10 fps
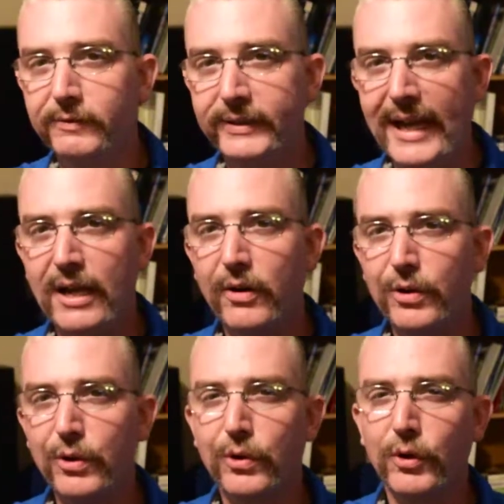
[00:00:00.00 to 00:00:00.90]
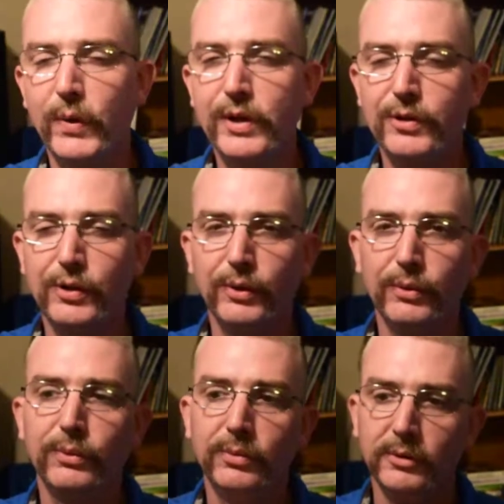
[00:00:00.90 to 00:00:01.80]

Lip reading: Now you're going to